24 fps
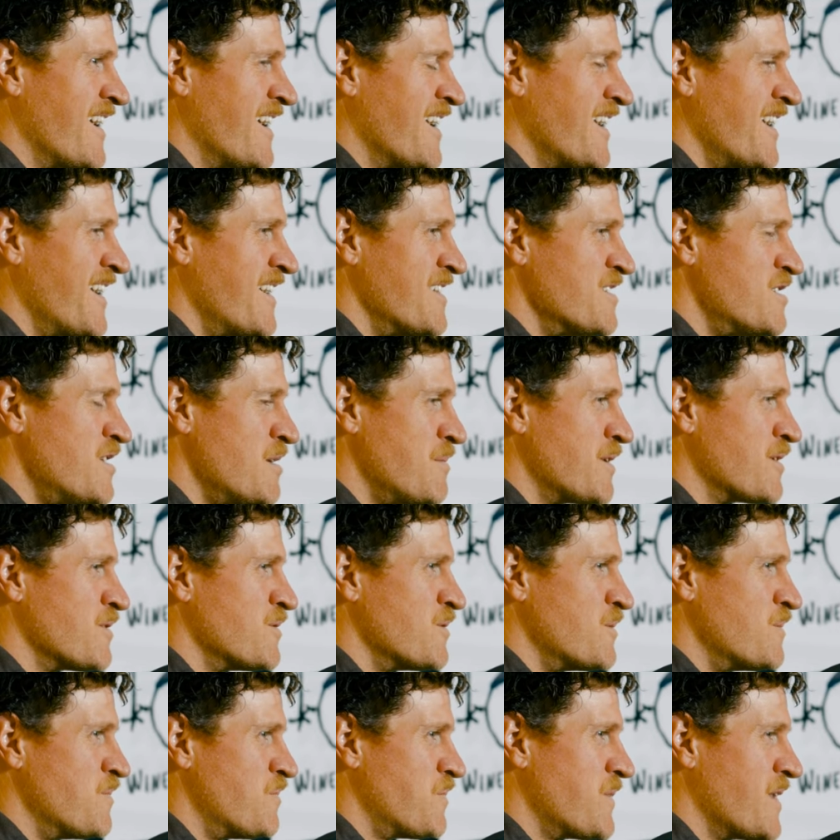and uh, in
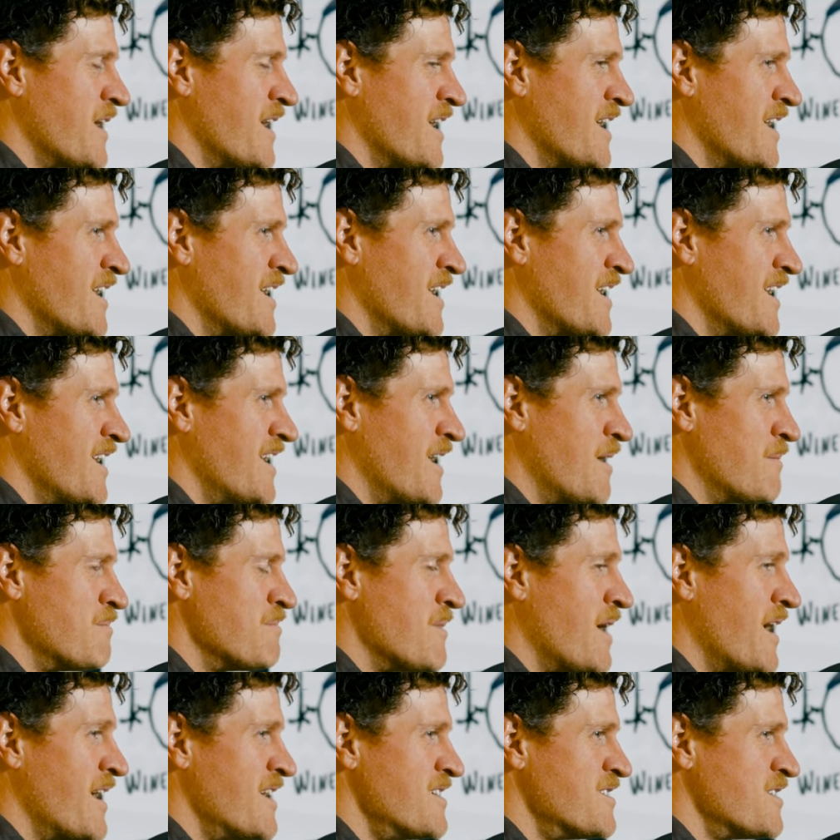typical uh,
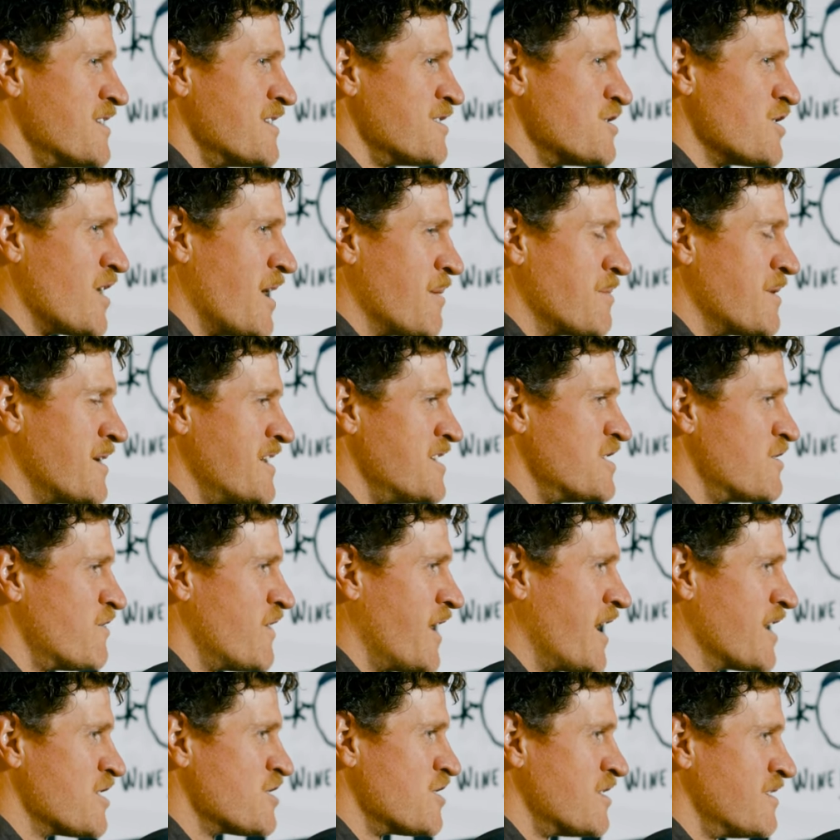amazing Japanese
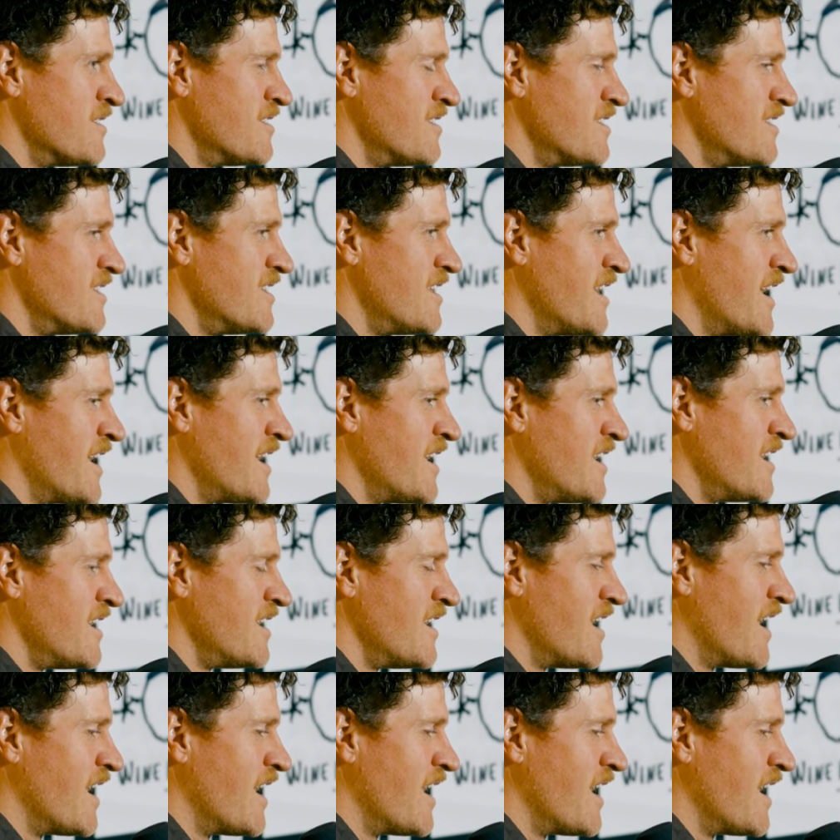fashion, they